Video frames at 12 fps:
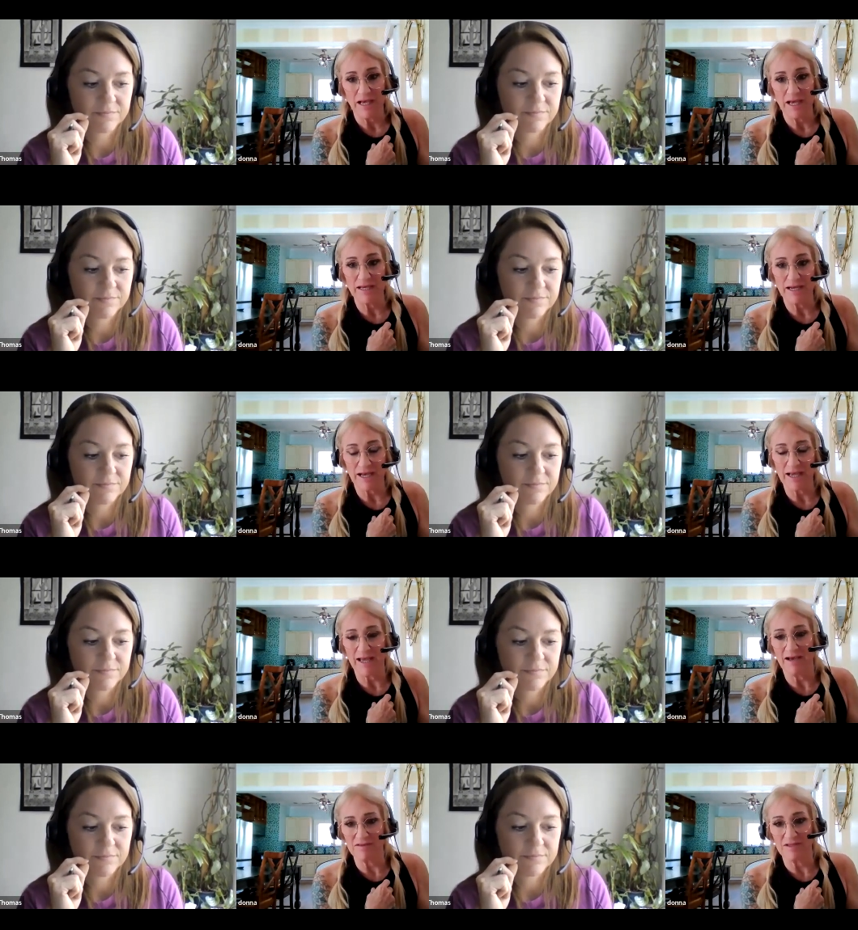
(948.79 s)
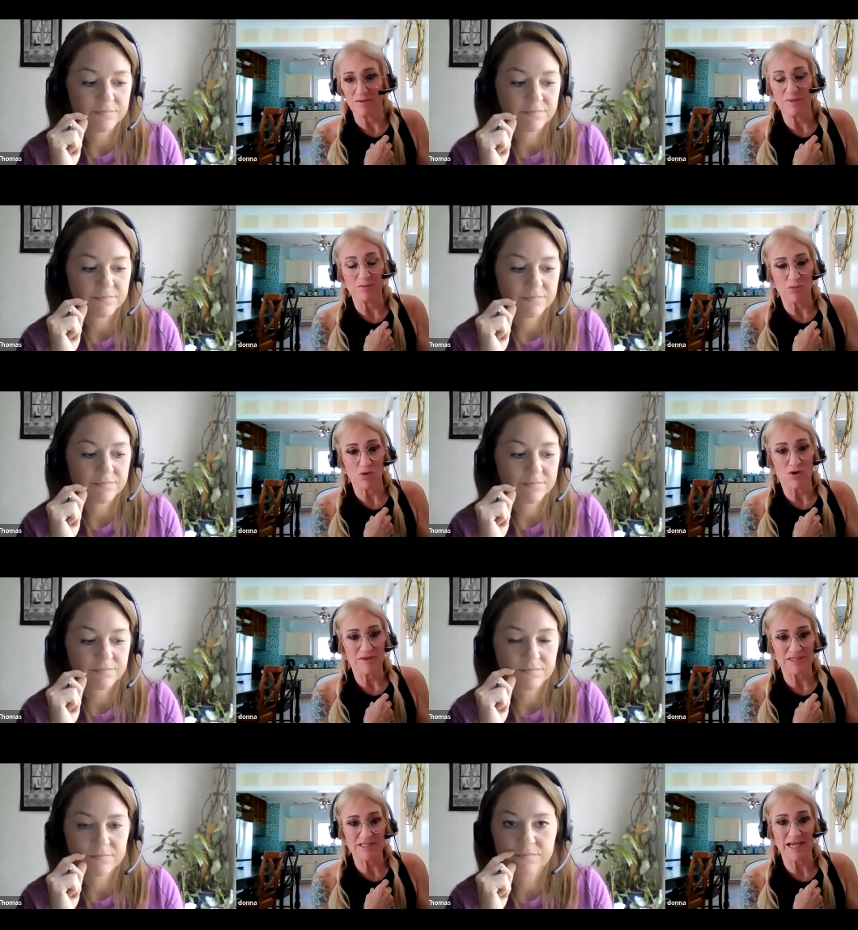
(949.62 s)
Speaker 1: And I have a little bit more
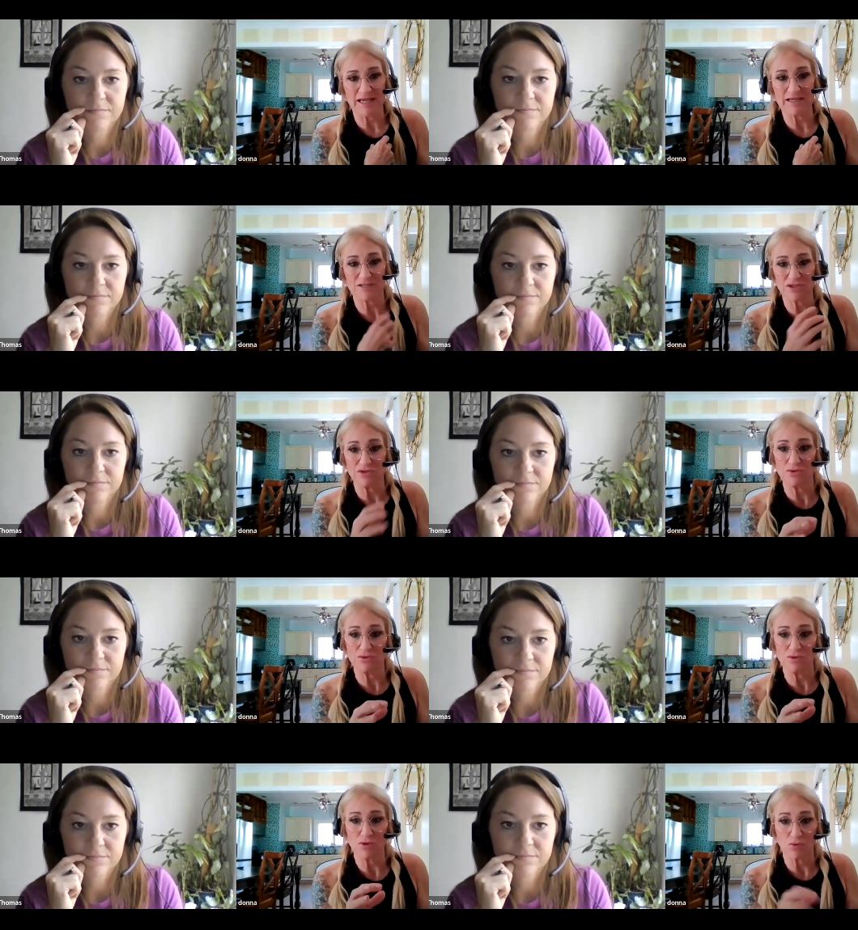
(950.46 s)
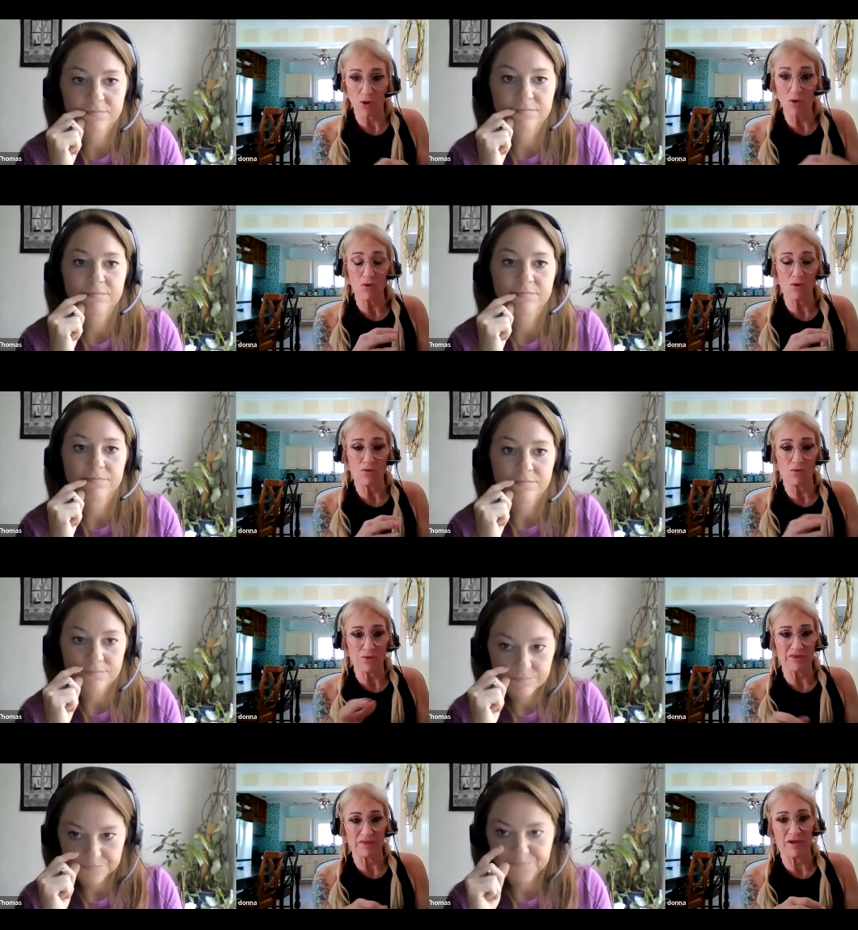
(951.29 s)
in the tank to roll
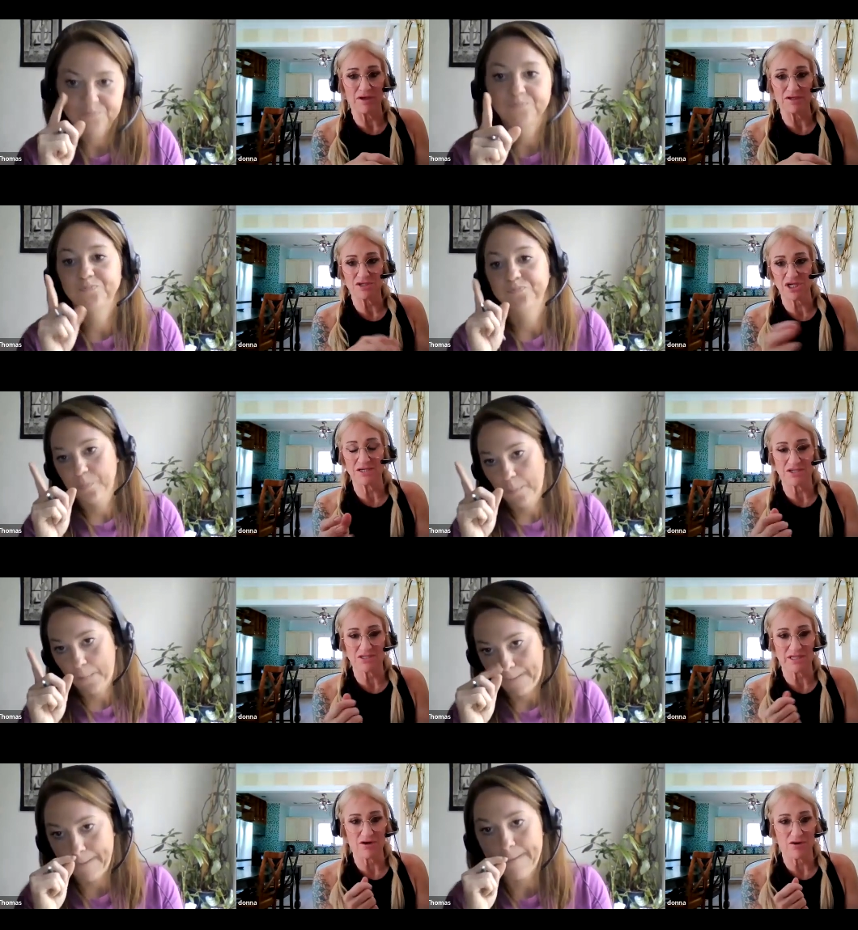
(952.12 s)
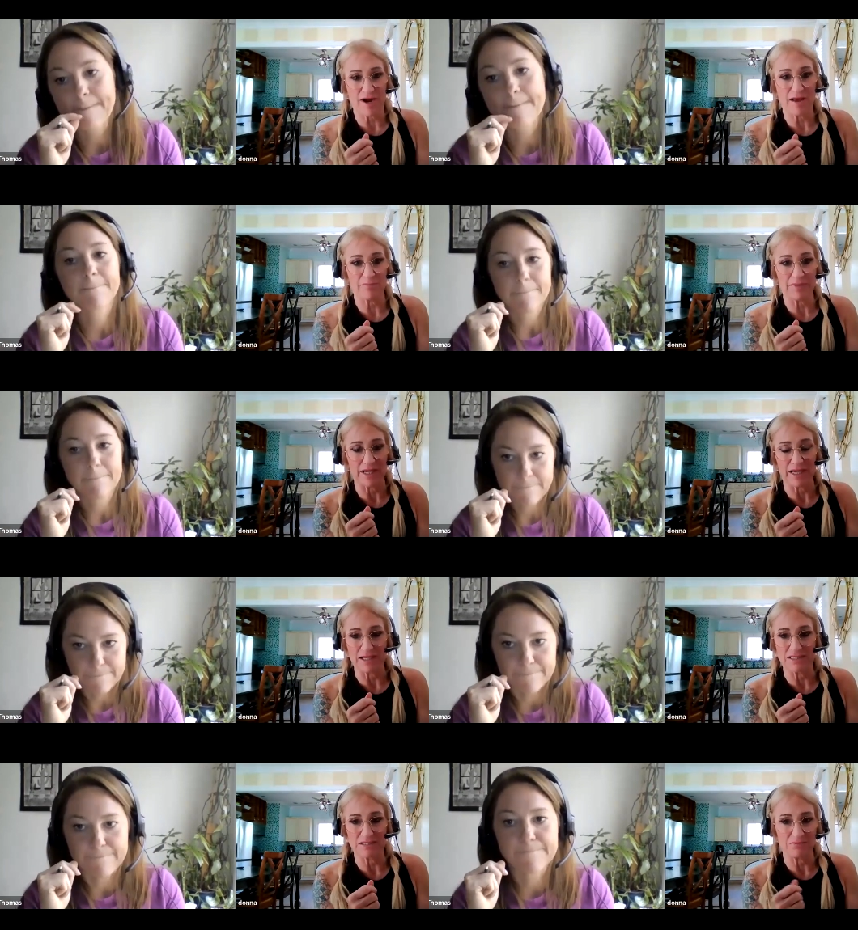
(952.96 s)
with the changes that are
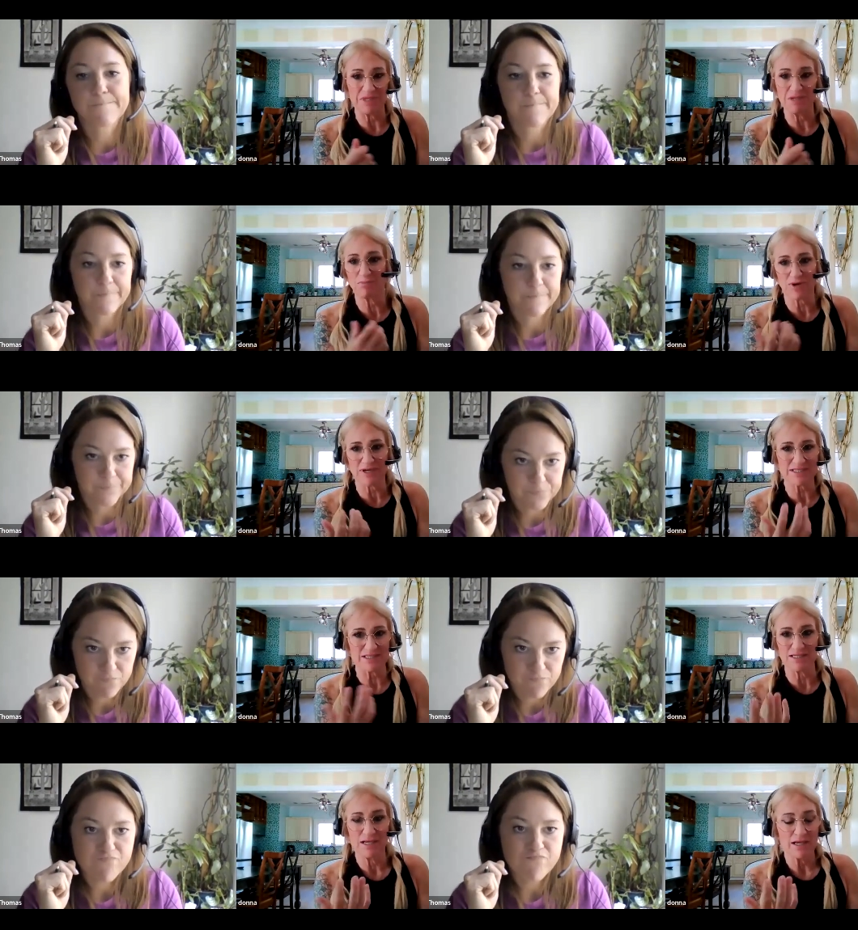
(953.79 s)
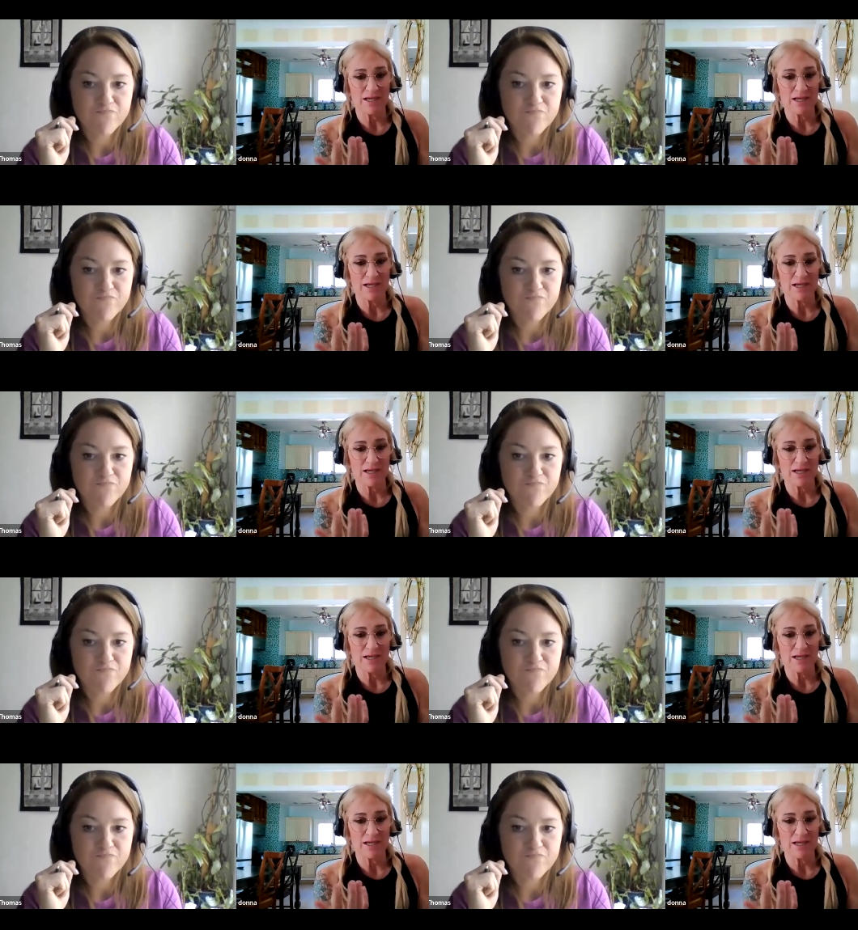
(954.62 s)
happening and mm-hmm. to be present